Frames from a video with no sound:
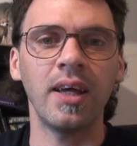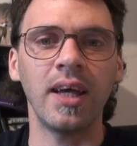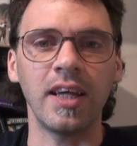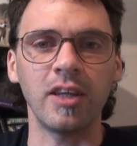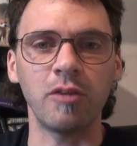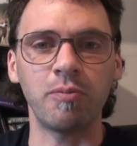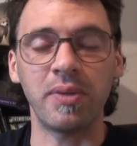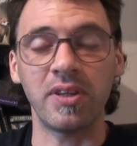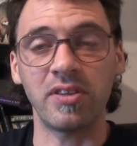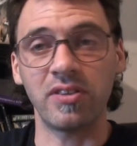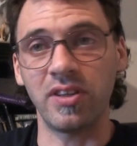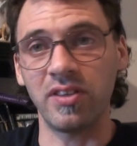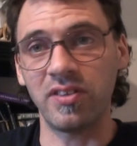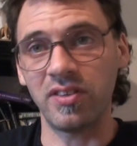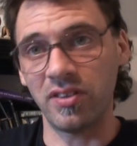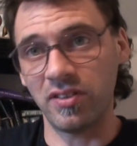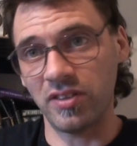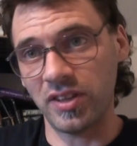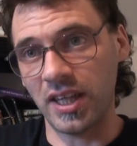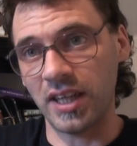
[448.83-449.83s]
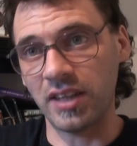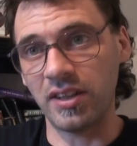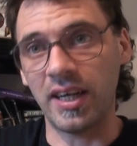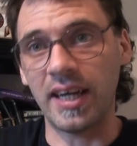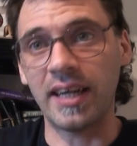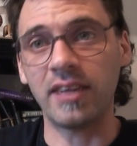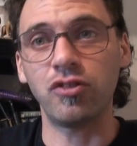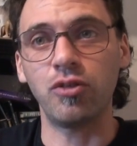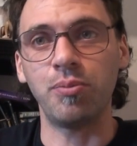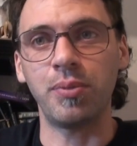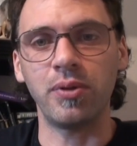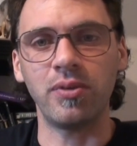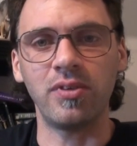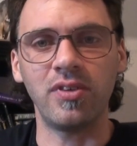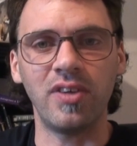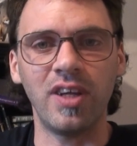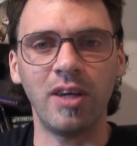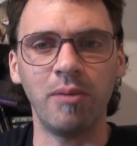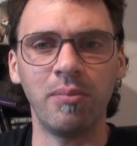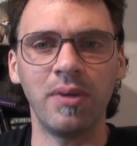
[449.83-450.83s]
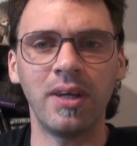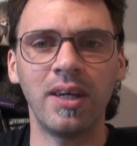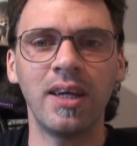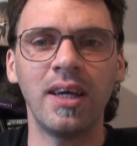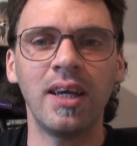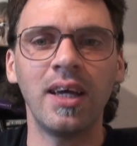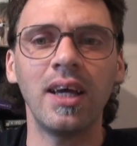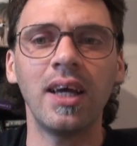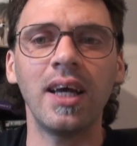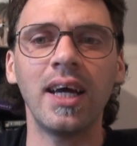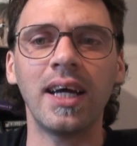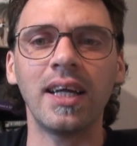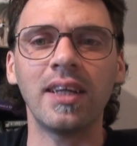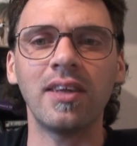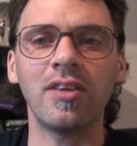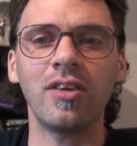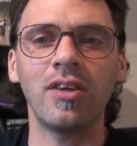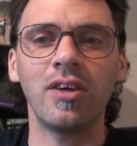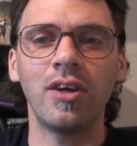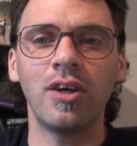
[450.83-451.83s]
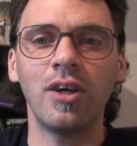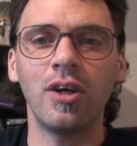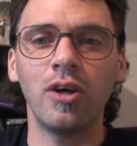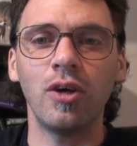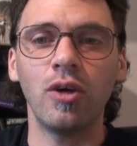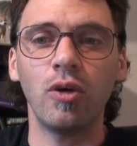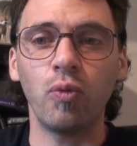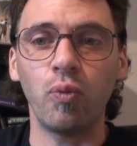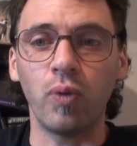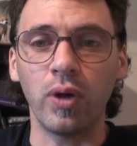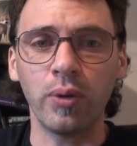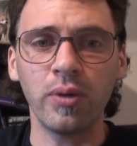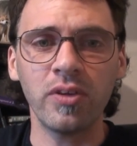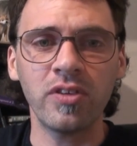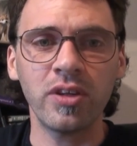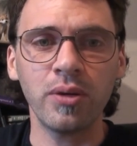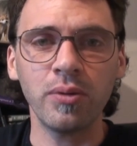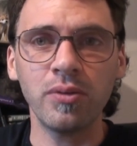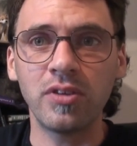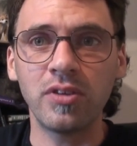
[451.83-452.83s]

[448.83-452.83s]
as Business Insider attributed him, and we also